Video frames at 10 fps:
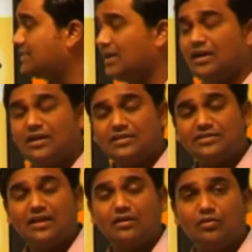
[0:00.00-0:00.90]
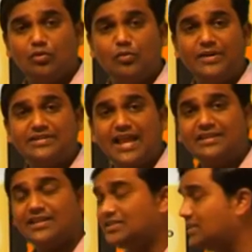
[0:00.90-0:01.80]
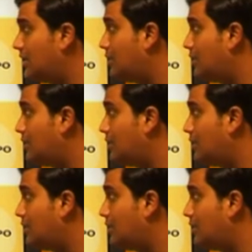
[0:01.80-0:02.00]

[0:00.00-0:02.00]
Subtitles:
has